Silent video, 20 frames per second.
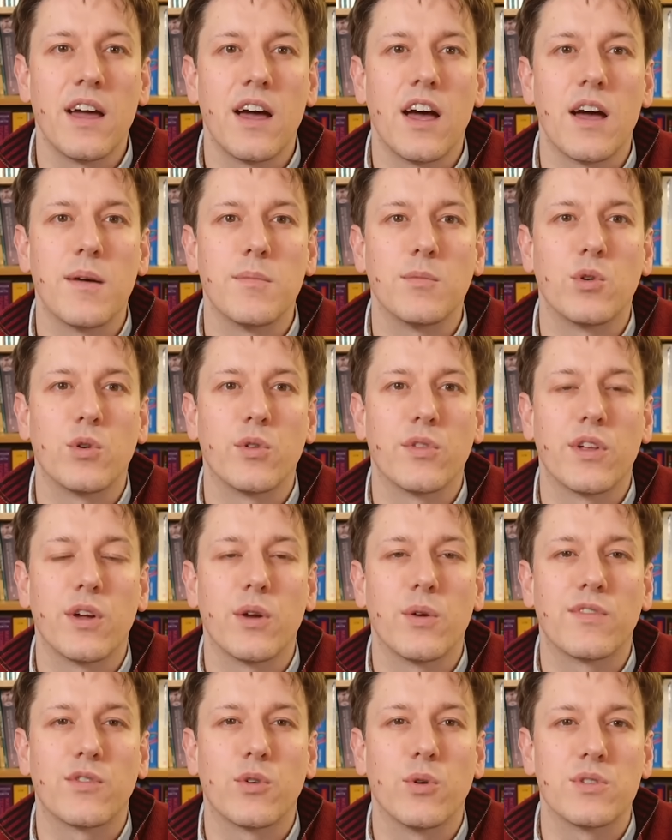although,
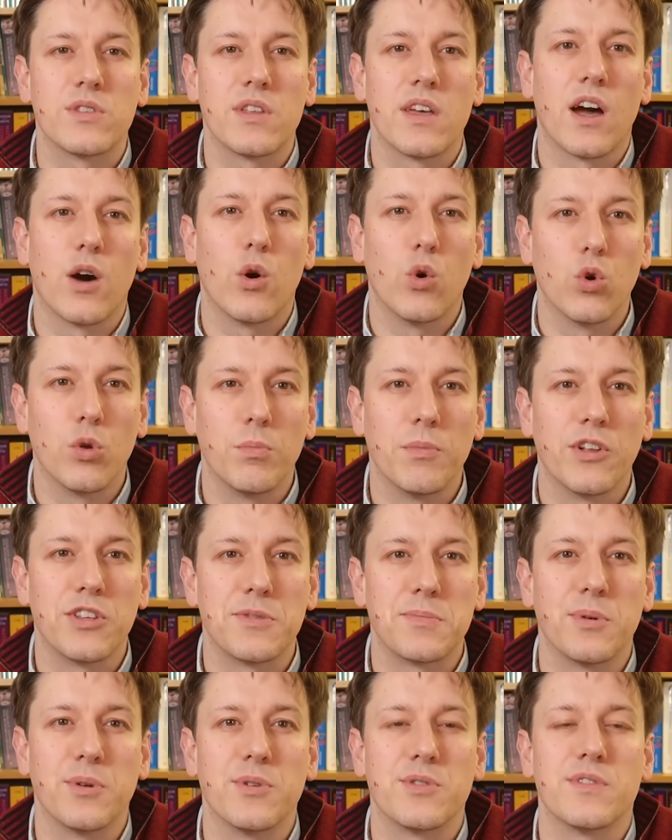of course, they are all
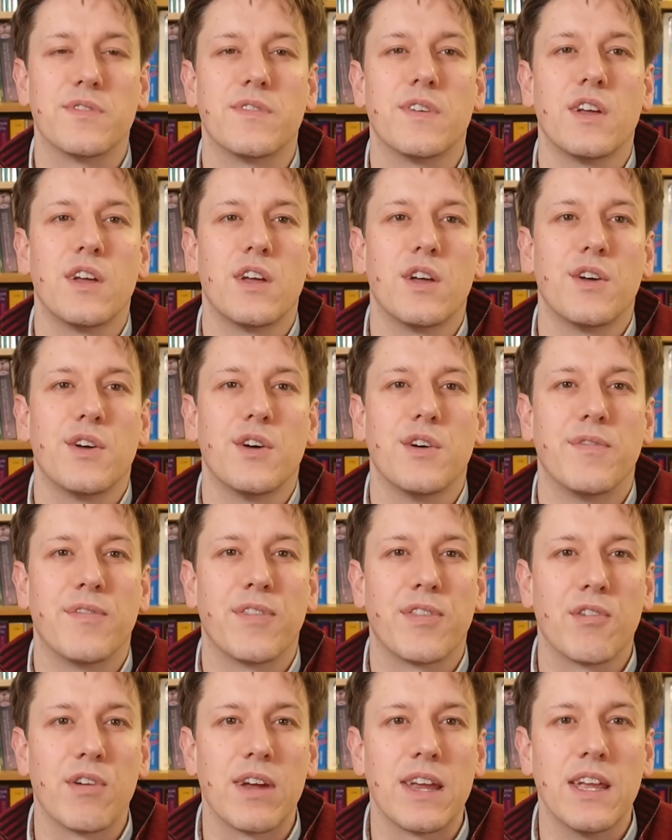multiples of
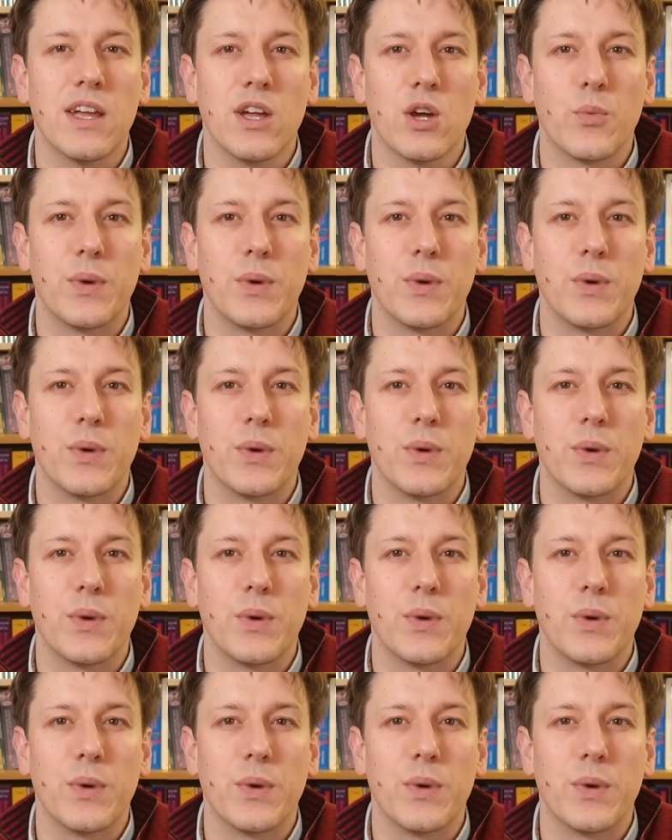3.